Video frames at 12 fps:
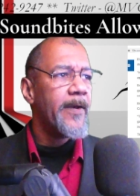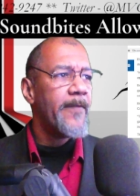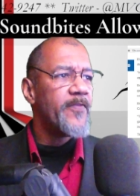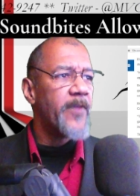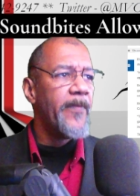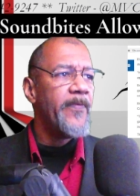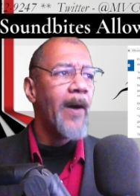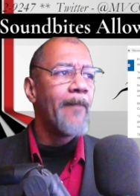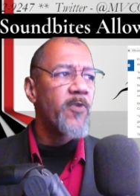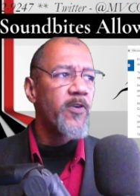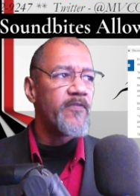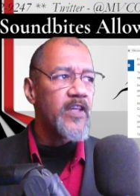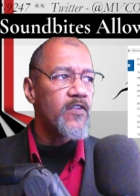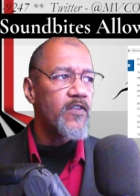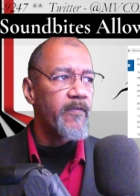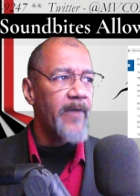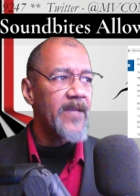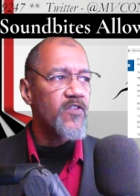the number of these
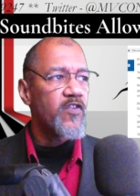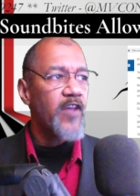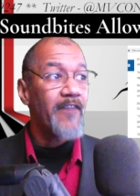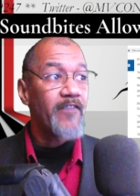devices have